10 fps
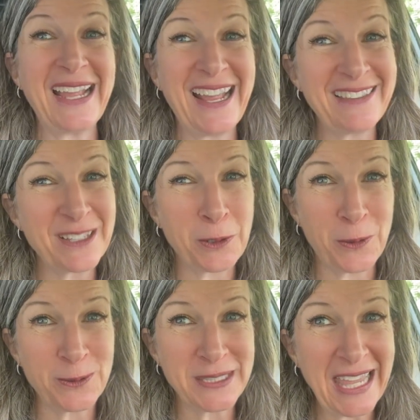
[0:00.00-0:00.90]
and the
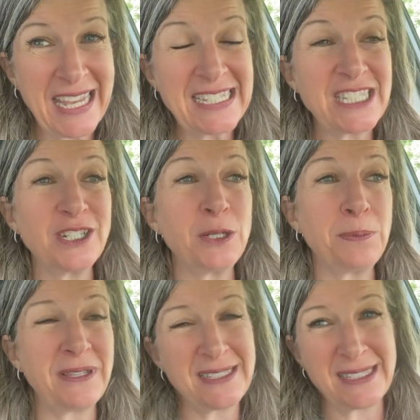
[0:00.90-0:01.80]
cold laser
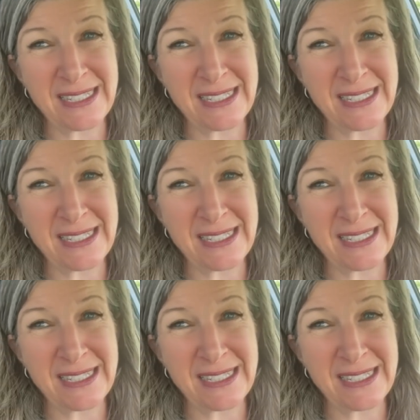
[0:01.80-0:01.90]
plus